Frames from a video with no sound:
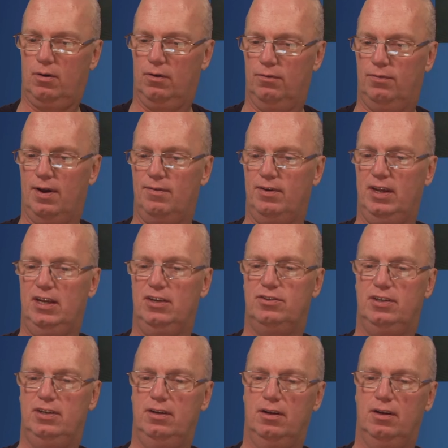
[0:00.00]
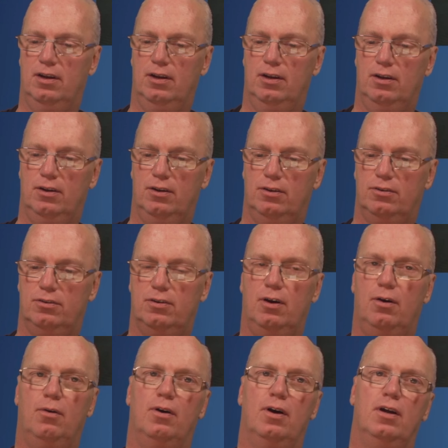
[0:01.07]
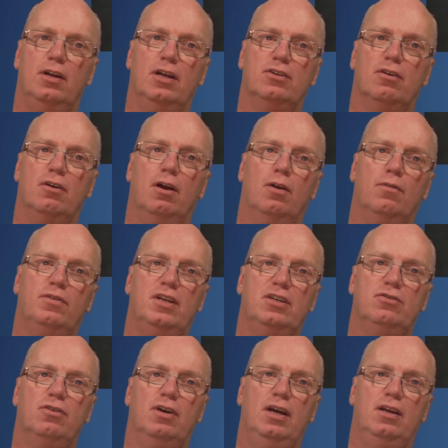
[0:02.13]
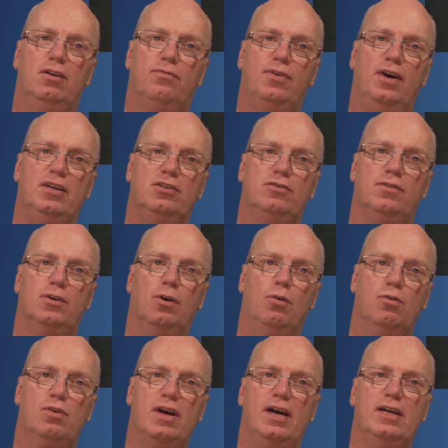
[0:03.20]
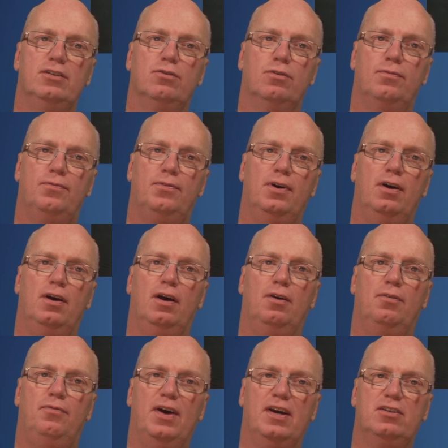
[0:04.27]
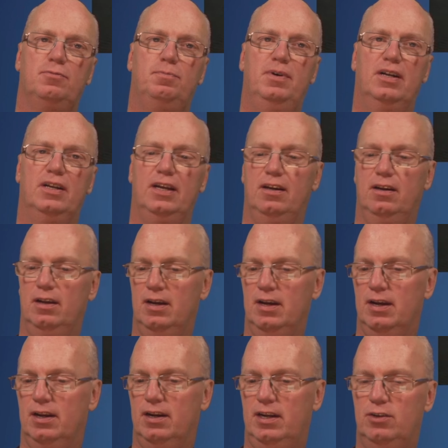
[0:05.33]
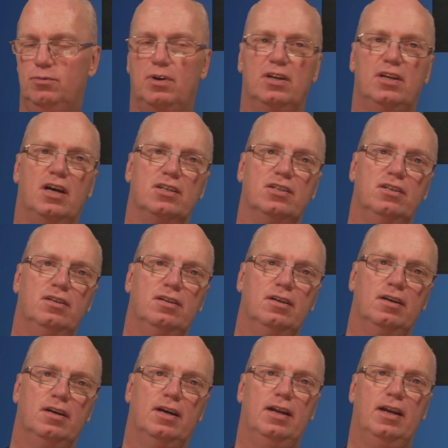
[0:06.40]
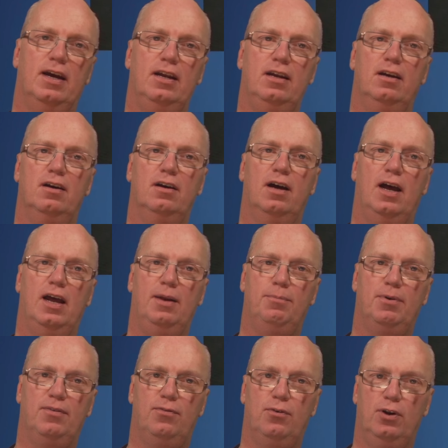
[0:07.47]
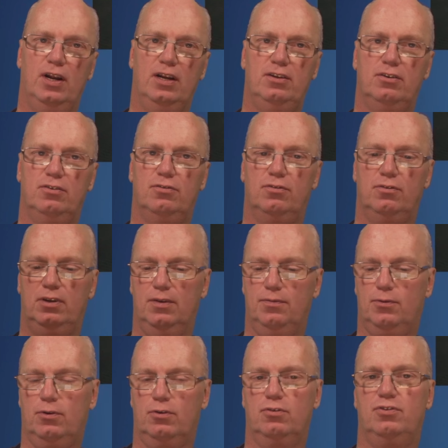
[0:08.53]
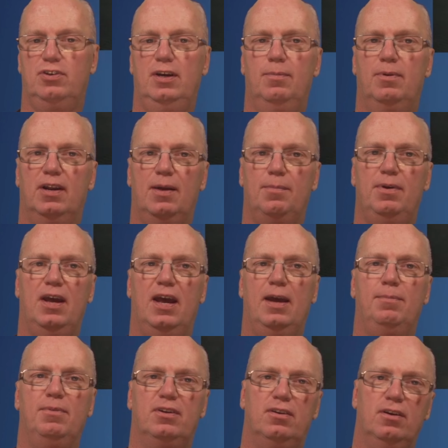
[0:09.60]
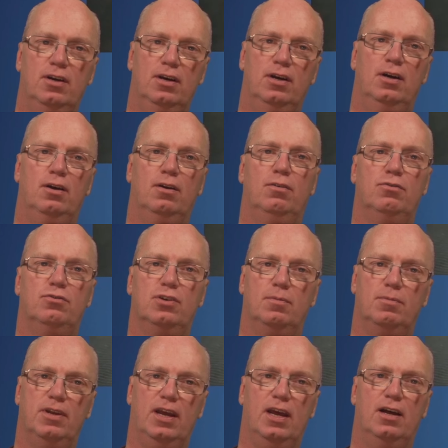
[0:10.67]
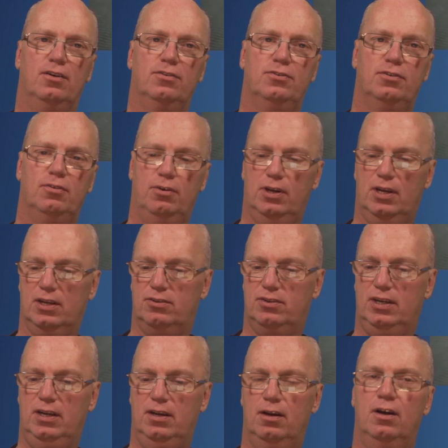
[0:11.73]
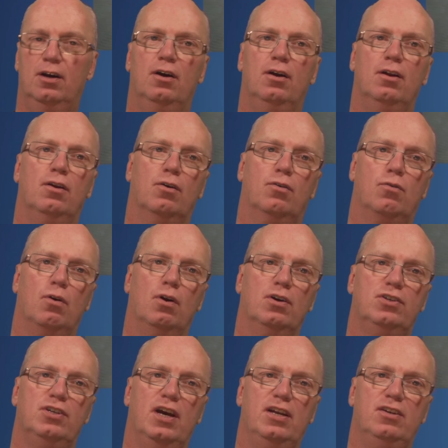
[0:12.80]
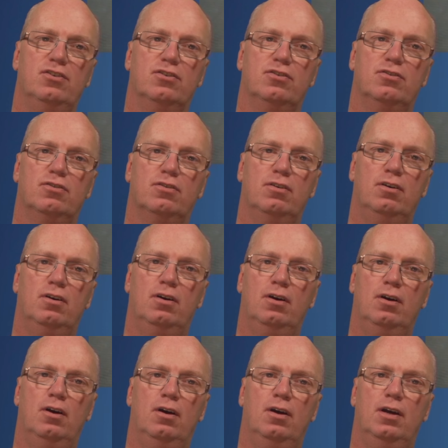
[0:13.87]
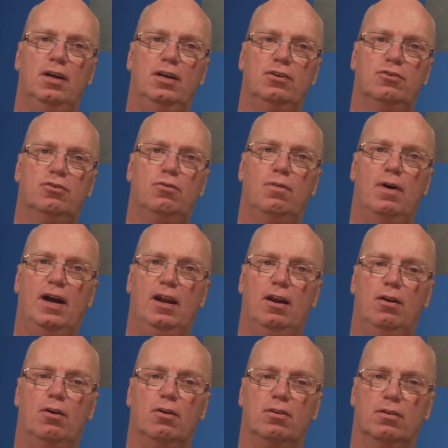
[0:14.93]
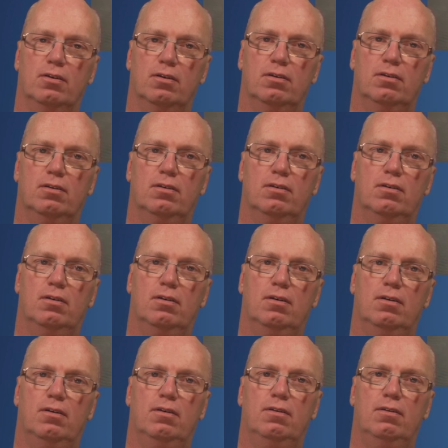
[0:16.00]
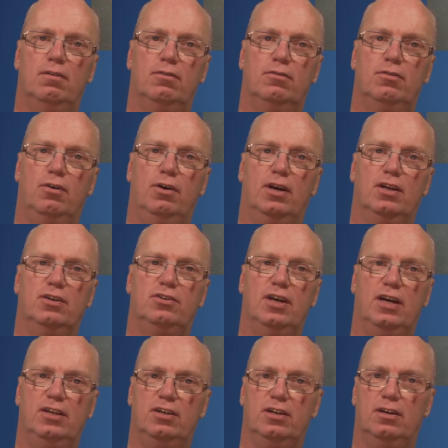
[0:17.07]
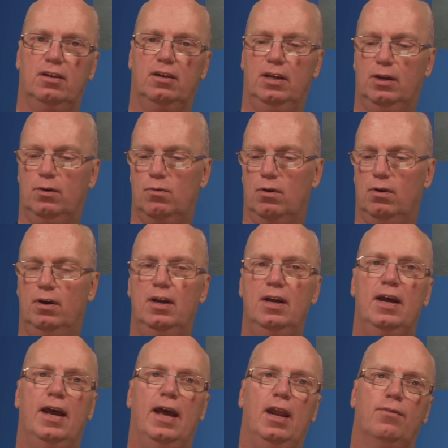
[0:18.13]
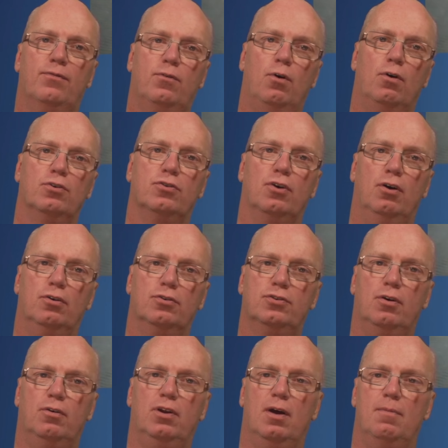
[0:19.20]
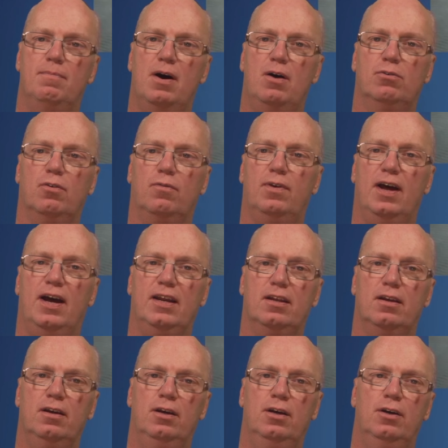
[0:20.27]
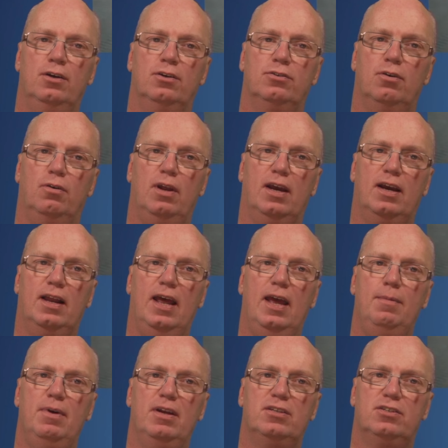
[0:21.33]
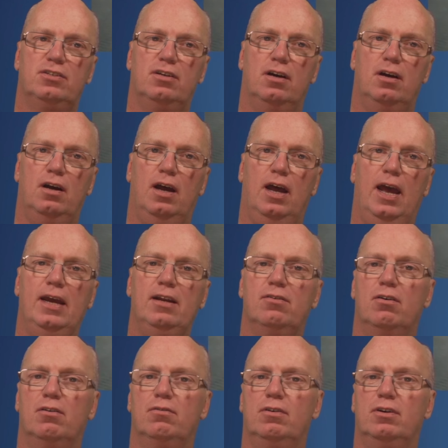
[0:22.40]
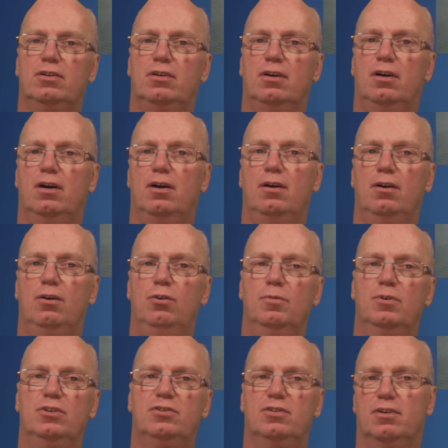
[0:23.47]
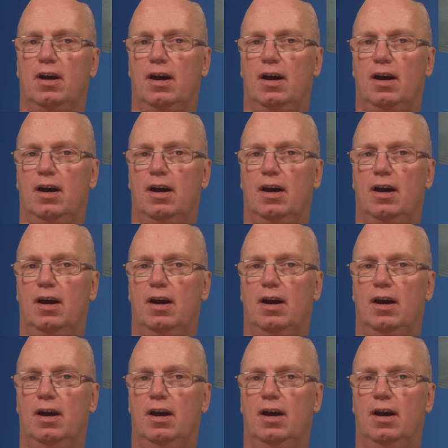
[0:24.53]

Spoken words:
Very easy. So there's a lot of digital interfaces with all kinds of effects built in. This one doesn't, and I prefer that. It's difficult to see, but let me aim it to something else so you can see the color changes is quite a lot. So you can change it in color, and of course also the amount of light. So they claim it's 800 lumens.